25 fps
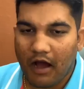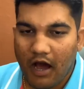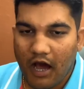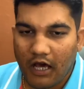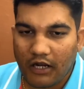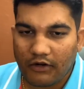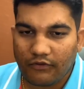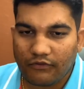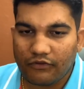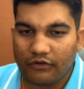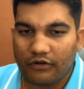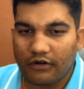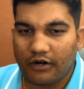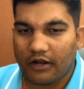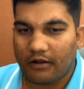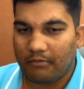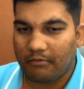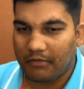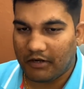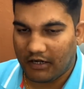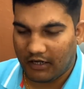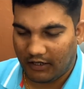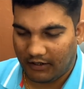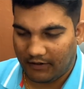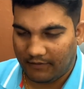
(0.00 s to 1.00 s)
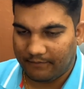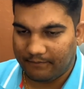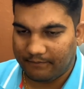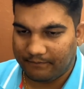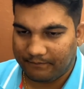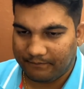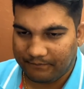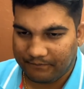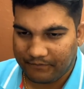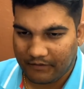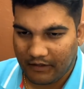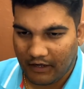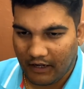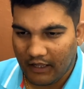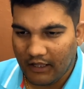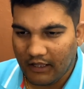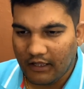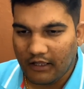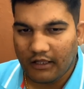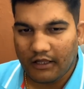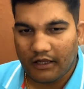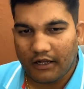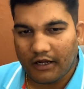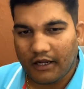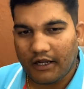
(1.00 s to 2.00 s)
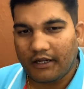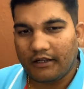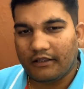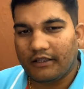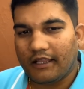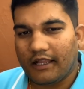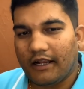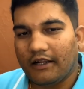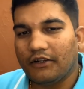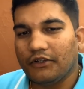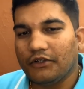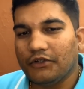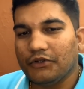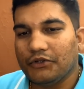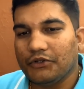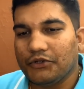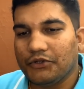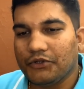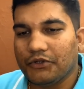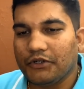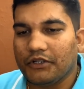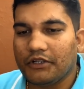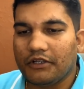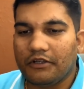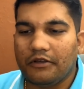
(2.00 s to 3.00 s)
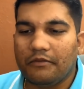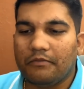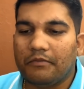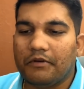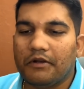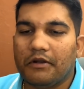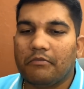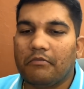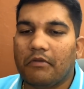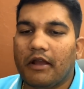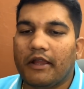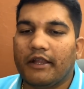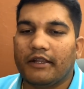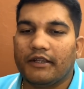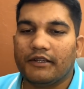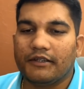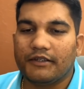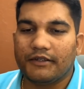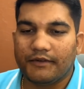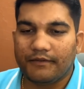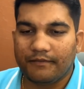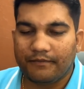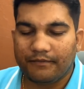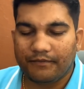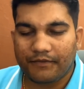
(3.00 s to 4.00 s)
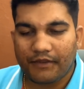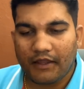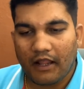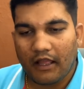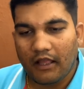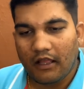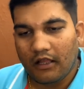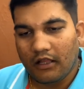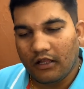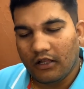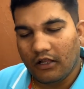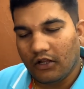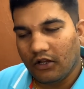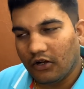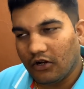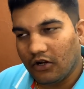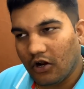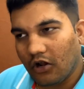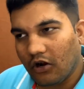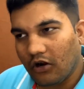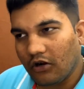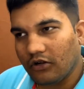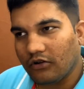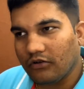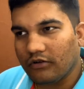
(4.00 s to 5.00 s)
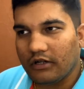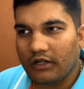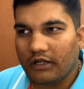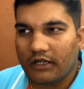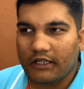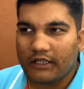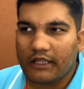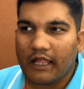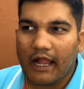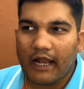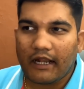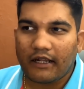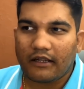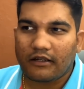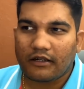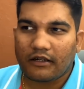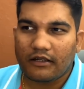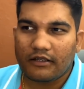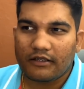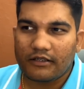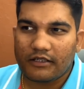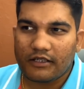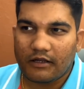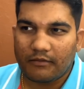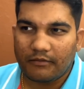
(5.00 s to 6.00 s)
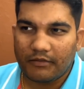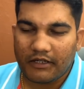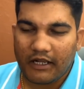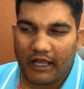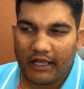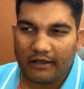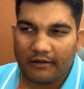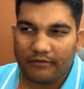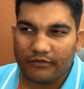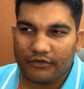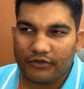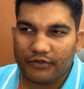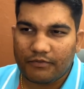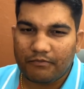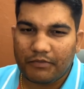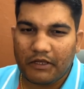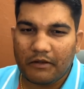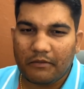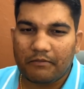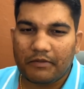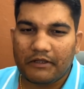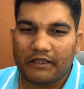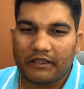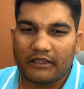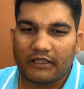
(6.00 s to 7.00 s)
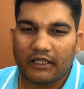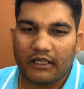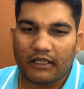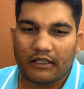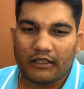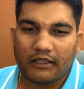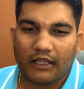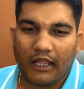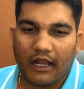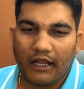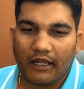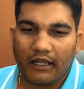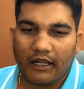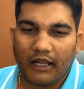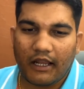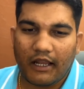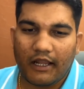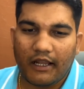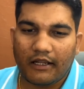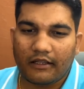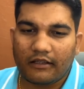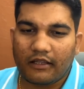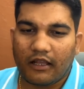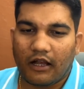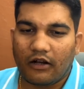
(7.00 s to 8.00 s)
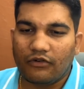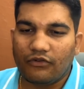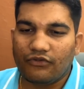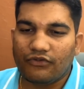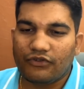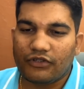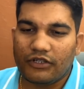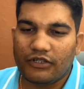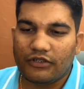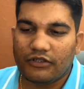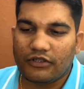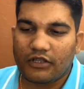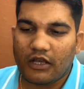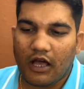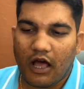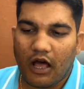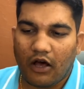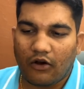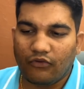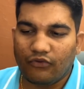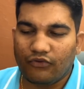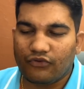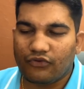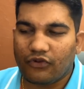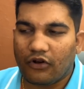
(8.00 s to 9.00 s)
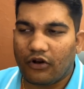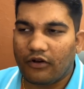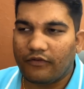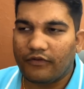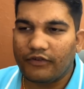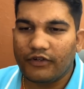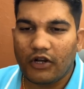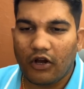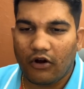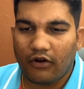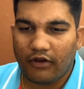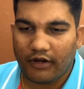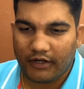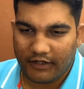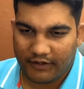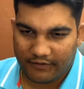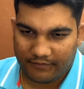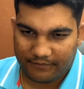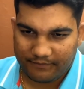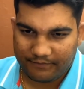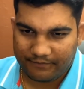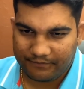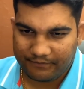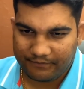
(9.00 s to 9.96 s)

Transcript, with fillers: powerful remedy, right? That you should keep in mind. Not only that, sometimes people think that eighth house is the house of dowry.